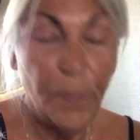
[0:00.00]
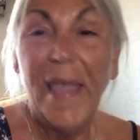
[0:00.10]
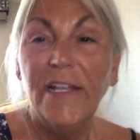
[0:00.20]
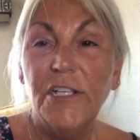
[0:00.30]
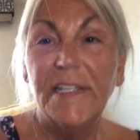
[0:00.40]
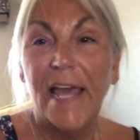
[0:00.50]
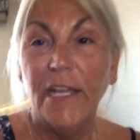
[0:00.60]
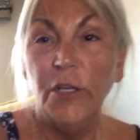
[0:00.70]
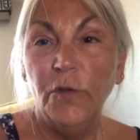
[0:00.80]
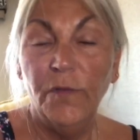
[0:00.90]
Badge's got
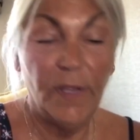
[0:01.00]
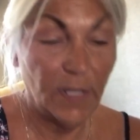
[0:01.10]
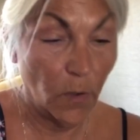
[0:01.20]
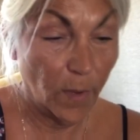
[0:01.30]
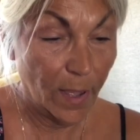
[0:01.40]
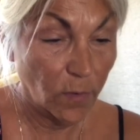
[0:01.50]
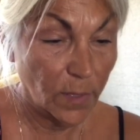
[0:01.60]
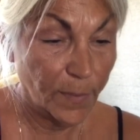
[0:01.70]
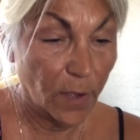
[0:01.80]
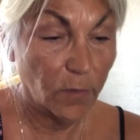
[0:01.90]
a new video out
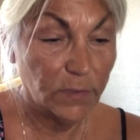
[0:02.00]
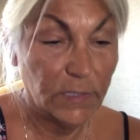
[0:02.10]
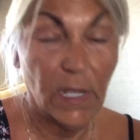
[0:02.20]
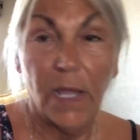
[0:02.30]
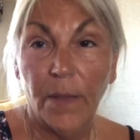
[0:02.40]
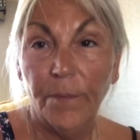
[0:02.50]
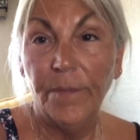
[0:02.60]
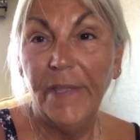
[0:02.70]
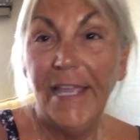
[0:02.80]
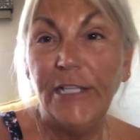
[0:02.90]
about
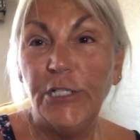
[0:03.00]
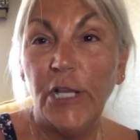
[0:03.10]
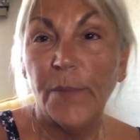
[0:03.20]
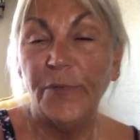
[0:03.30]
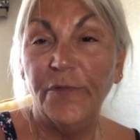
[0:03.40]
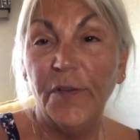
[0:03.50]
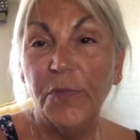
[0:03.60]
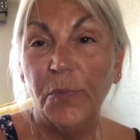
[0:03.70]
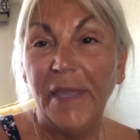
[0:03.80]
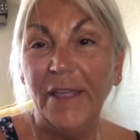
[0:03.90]
hitching up a
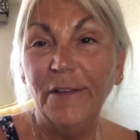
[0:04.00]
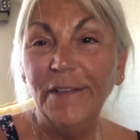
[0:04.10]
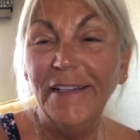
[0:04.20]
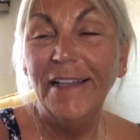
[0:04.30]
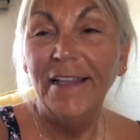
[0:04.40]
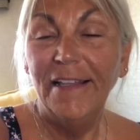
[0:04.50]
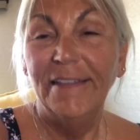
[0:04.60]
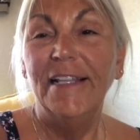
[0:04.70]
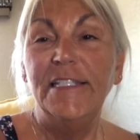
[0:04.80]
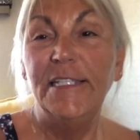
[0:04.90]
fifth wheel. Let's